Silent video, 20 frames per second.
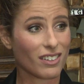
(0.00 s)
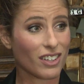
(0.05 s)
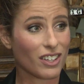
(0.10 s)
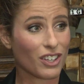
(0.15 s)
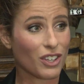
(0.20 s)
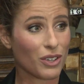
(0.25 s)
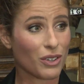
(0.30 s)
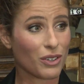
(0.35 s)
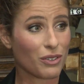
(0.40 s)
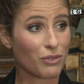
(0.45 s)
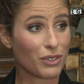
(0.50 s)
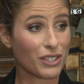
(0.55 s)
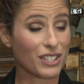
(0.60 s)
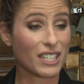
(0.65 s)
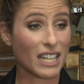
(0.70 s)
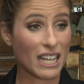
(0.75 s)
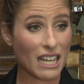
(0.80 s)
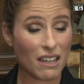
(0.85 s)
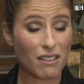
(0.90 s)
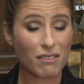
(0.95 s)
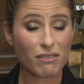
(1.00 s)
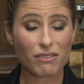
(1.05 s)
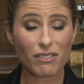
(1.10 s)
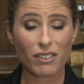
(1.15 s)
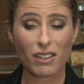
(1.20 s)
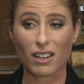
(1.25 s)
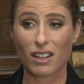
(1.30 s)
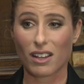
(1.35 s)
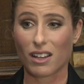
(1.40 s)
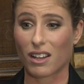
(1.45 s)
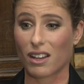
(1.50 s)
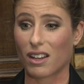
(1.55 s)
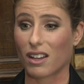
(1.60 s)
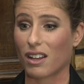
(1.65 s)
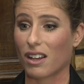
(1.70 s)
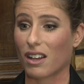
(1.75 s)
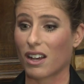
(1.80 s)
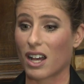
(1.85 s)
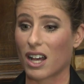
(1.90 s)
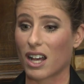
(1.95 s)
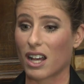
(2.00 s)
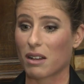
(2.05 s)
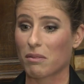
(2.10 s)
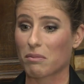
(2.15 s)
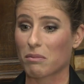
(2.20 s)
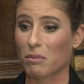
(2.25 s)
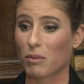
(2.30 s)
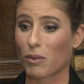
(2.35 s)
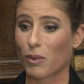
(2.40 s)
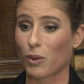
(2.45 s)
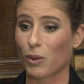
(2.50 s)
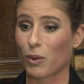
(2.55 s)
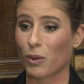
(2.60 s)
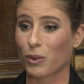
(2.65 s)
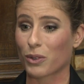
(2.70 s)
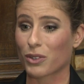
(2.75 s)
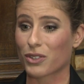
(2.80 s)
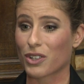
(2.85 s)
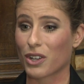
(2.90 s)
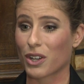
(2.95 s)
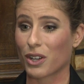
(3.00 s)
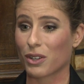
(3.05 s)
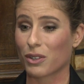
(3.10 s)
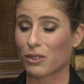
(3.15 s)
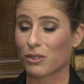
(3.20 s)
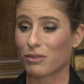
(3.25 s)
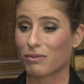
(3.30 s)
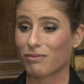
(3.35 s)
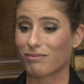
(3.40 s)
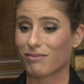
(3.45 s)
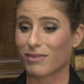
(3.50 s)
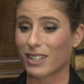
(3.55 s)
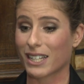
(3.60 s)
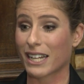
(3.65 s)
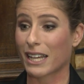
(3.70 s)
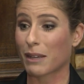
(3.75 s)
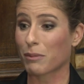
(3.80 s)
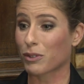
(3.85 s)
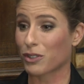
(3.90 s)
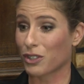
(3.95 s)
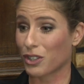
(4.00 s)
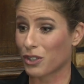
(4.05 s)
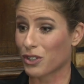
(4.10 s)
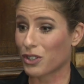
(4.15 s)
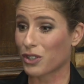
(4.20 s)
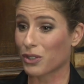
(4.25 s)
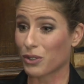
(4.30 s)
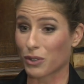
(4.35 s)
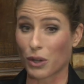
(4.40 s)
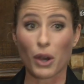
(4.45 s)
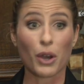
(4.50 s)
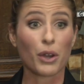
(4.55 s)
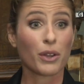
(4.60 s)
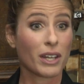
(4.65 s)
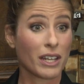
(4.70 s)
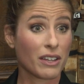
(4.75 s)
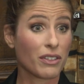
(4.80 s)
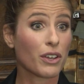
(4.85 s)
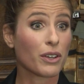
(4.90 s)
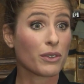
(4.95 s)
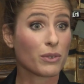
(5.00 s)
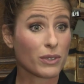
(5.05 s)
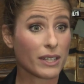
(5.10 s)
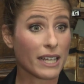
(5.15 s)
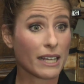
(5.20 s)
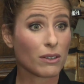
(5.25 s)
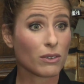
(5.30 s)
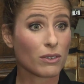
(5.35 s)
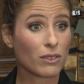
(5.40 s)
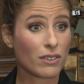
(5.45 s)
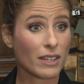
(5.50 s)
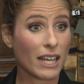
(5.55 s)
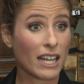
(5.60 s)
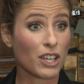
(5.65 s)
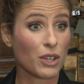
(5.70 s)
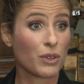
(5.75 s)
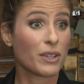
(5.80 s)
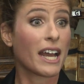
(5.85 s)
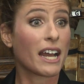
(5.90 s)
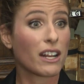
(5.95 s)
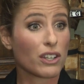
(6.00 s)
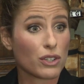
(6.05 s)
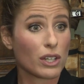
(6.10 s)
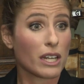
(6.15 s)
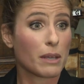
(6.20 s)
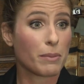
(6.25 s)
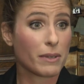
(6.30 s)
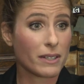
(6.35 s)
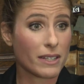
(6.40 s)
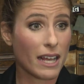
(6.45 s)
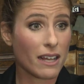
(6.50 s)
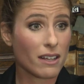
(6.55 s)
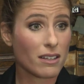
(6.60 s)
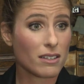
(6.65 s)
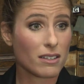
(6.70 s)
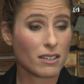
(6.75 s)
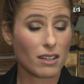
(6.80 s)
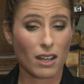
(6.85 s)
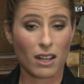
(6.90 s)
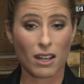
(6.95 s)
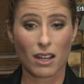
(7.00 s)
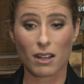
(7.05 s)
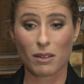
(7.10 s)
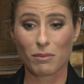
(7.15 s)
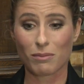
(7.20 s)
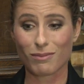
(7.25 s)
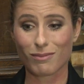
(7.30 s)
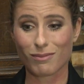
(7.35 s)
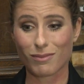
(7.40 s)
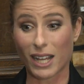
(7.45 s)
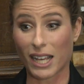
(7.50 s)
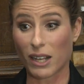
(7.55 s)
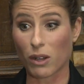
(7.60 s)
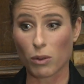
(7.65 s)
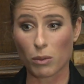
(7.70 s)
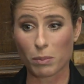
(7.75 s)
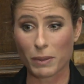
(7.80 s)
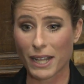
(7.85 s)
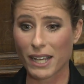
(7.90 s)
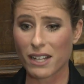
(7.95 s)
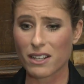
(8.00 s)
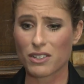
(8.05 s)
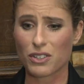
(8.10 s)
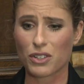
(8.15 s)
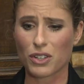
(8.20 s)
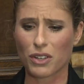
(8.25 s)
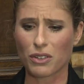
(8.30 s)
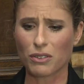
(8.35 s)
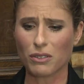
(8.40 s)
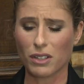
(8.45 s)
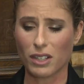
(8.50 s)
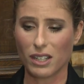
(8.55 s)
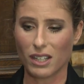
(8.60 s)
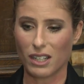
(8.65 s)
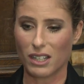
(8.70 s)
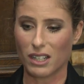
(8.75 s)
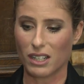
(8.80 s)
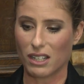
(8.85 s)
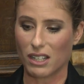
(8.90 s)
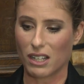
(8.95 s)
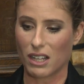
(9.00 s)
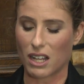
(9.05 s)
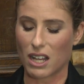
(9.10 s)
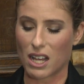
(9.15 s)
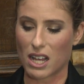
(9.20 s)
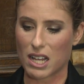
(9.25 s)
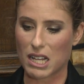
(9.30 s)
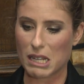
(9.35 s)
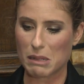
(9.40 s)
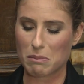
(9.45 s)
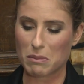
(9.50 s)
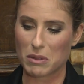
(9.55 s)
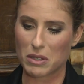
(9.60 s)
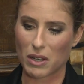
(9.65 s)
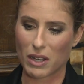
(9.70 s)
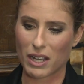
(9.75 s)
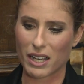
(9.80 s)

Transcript: you receive um, also enables you to hone in those skills that you naturally possess, um, like all players do. Um, so